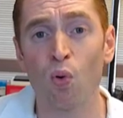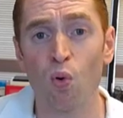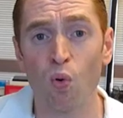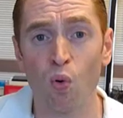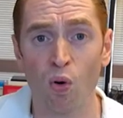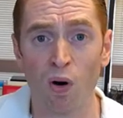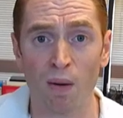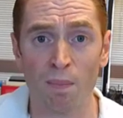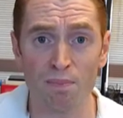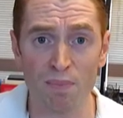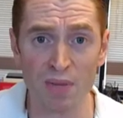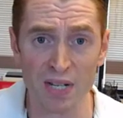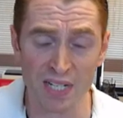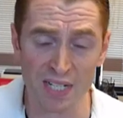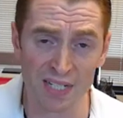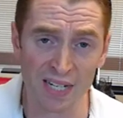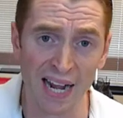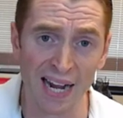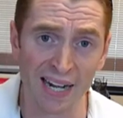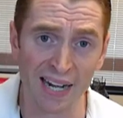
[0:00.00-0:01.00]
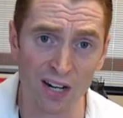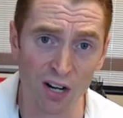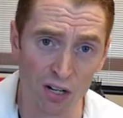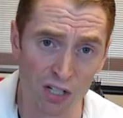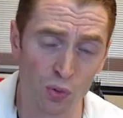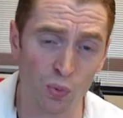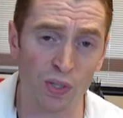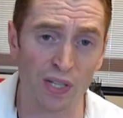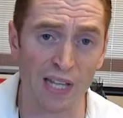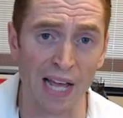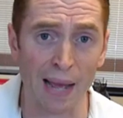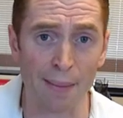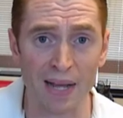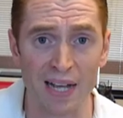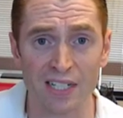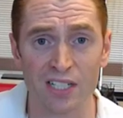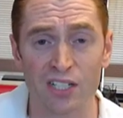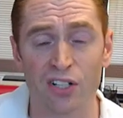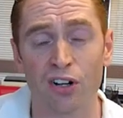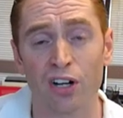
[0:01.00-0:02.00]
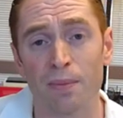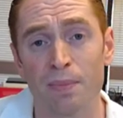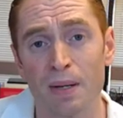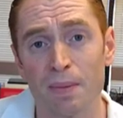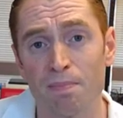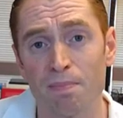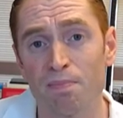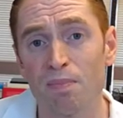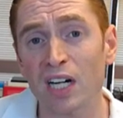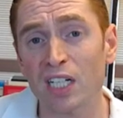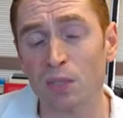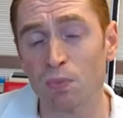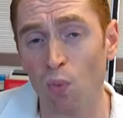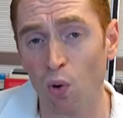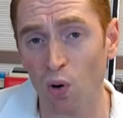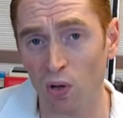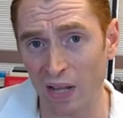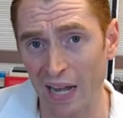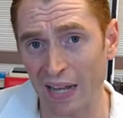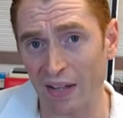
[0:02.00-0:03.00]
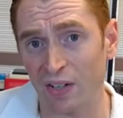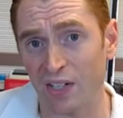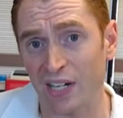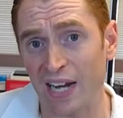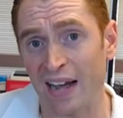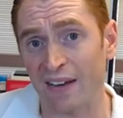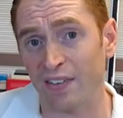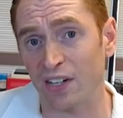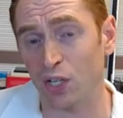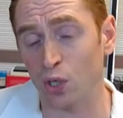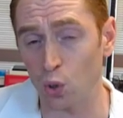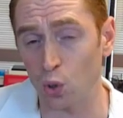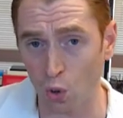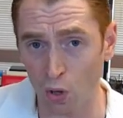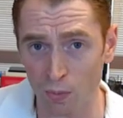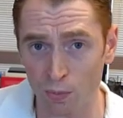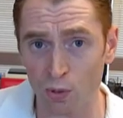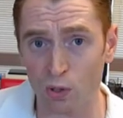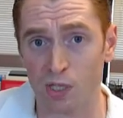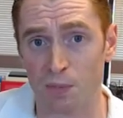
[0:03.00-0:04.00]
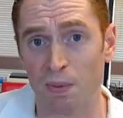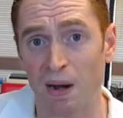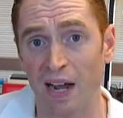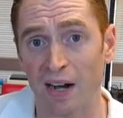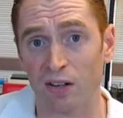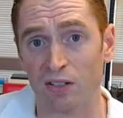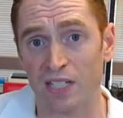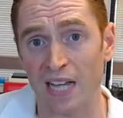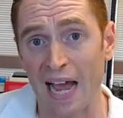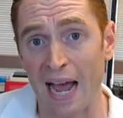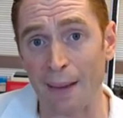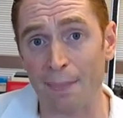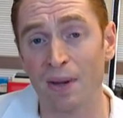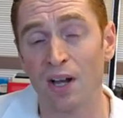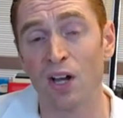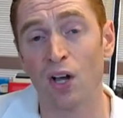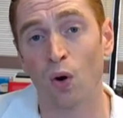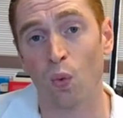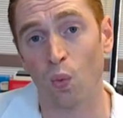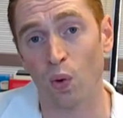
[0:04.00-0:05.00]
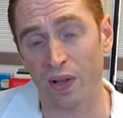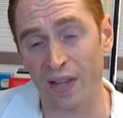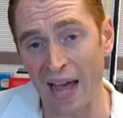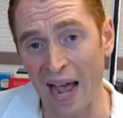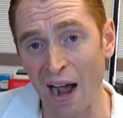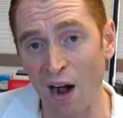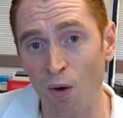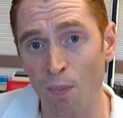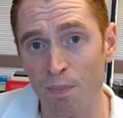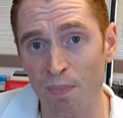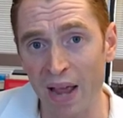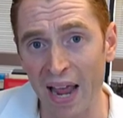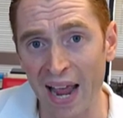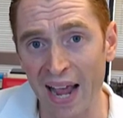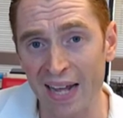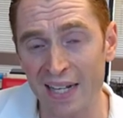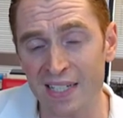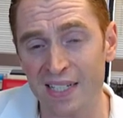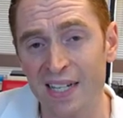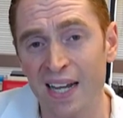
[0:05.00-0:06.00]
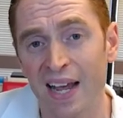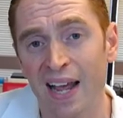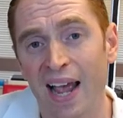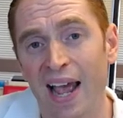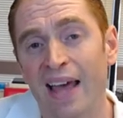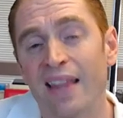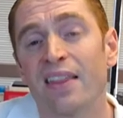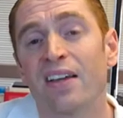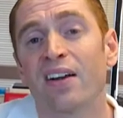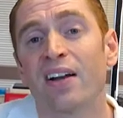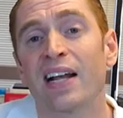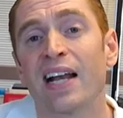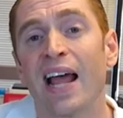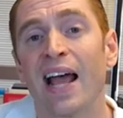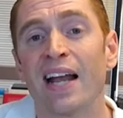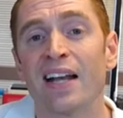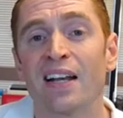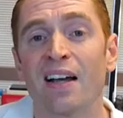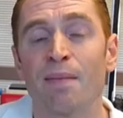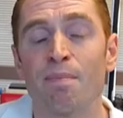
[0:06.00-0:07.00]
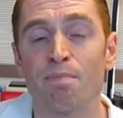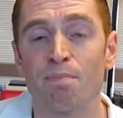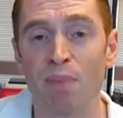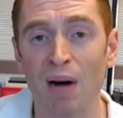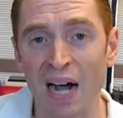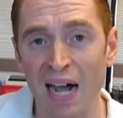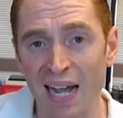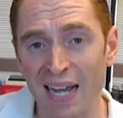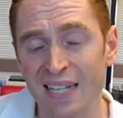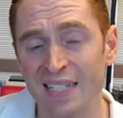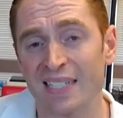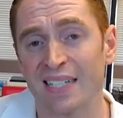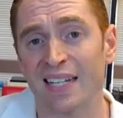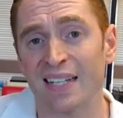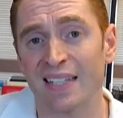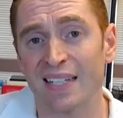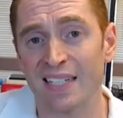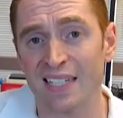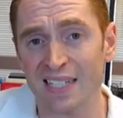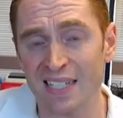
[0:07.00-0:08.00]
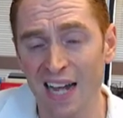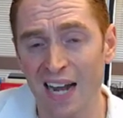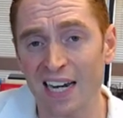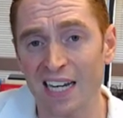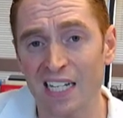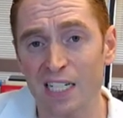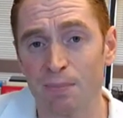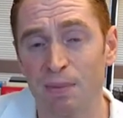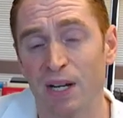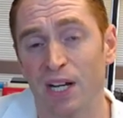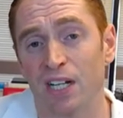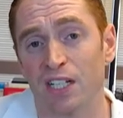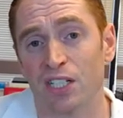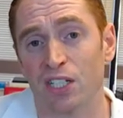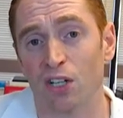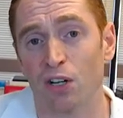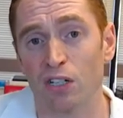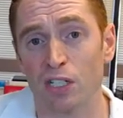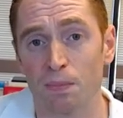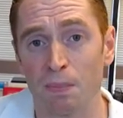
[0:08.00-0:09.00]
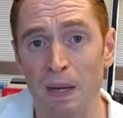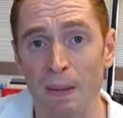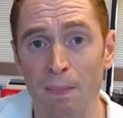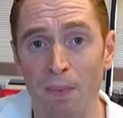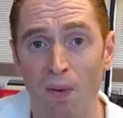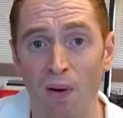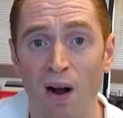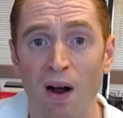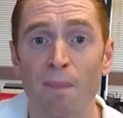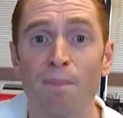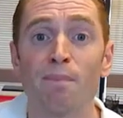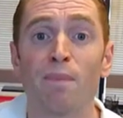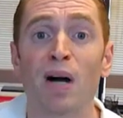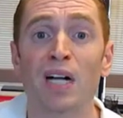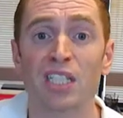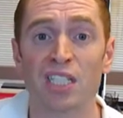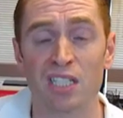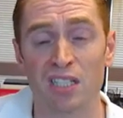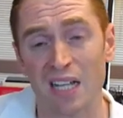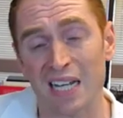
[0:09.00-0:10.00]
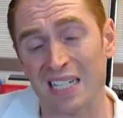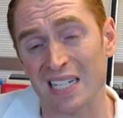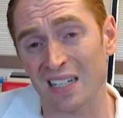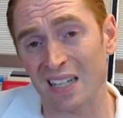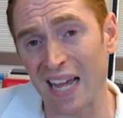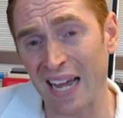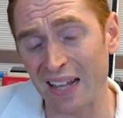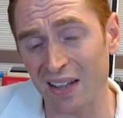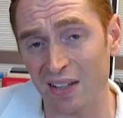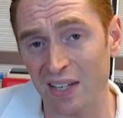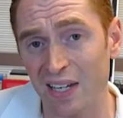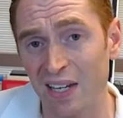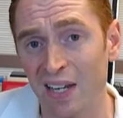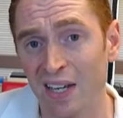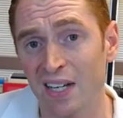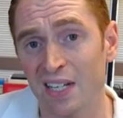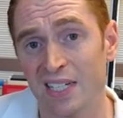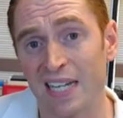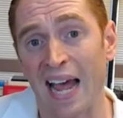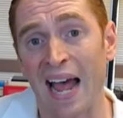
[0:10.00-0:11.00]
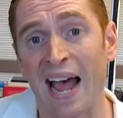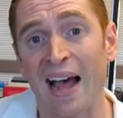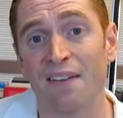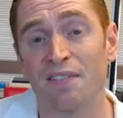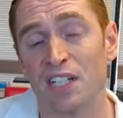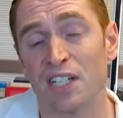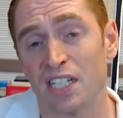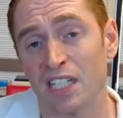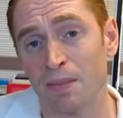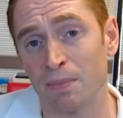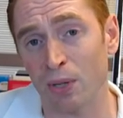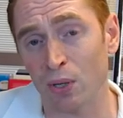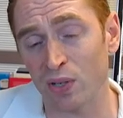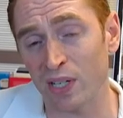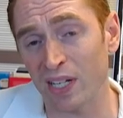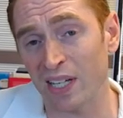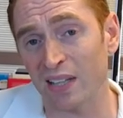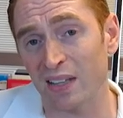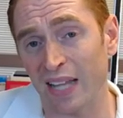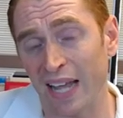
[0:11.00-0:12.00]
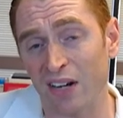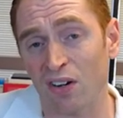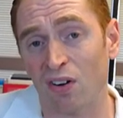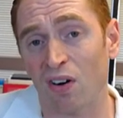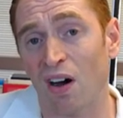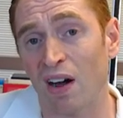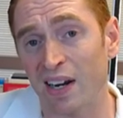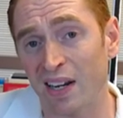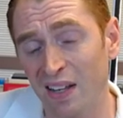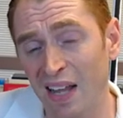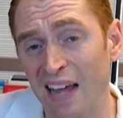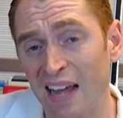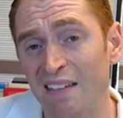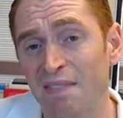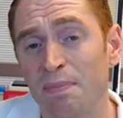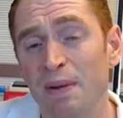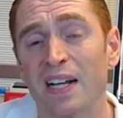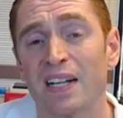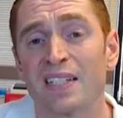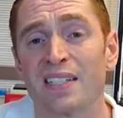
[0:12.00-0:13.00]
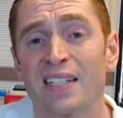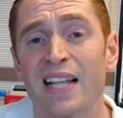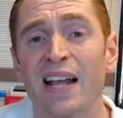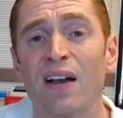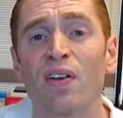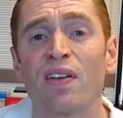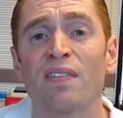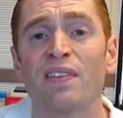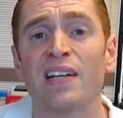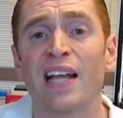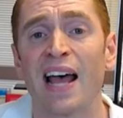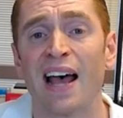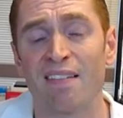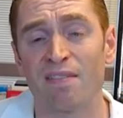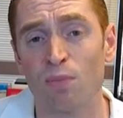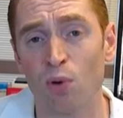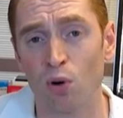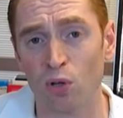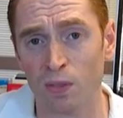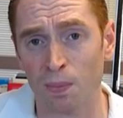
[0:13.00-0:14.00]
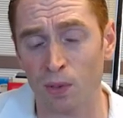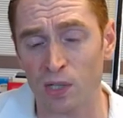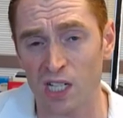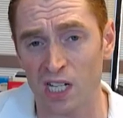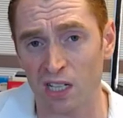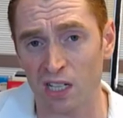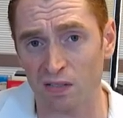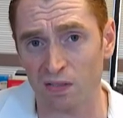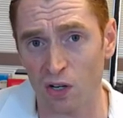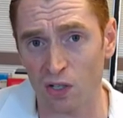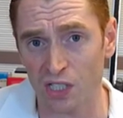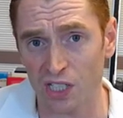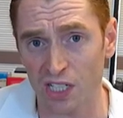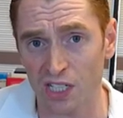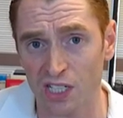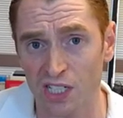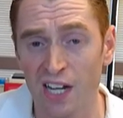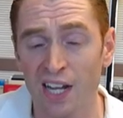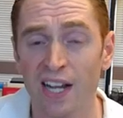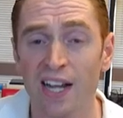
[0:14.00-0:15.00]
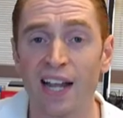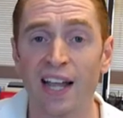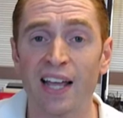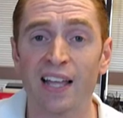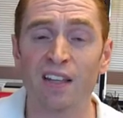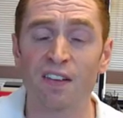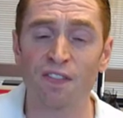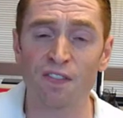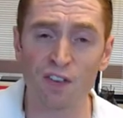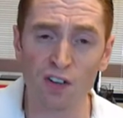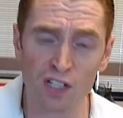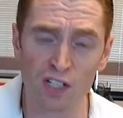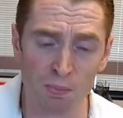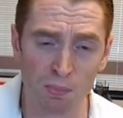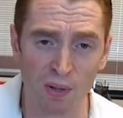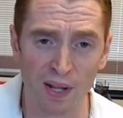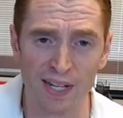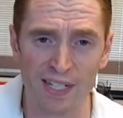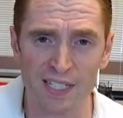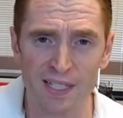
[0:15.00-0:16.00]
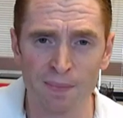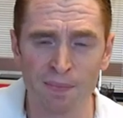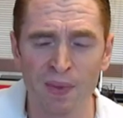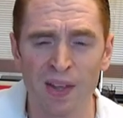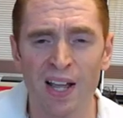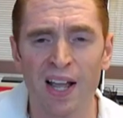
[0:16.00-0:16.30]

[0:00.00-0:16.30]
who are misdiagnosed with MS, they're going to be much more likely to have a normal spinal tap without bands, and they're going to end up biasing these studies because those people are much less less likely to have disability later on in life because they don't even have multiple sclerosis in the first place.